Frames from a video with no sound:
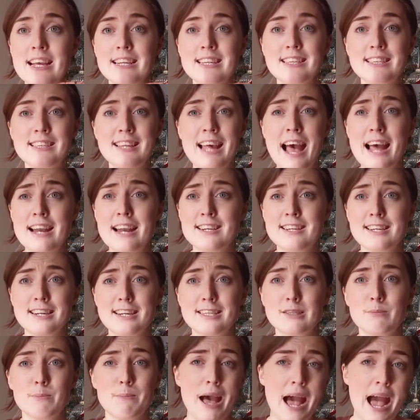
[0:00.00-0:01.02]

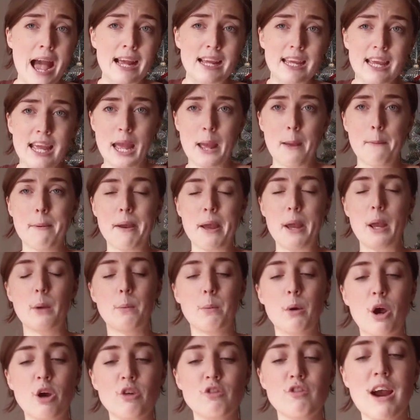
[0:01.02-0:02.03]
Santa's back! Hip, hip,
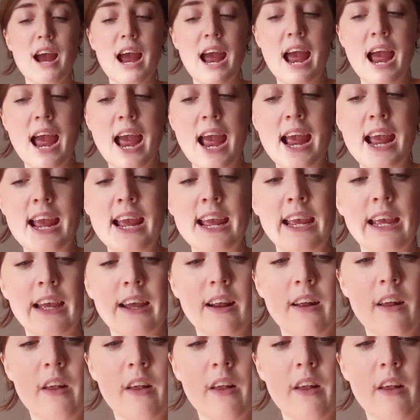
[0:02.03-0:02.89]
hooray!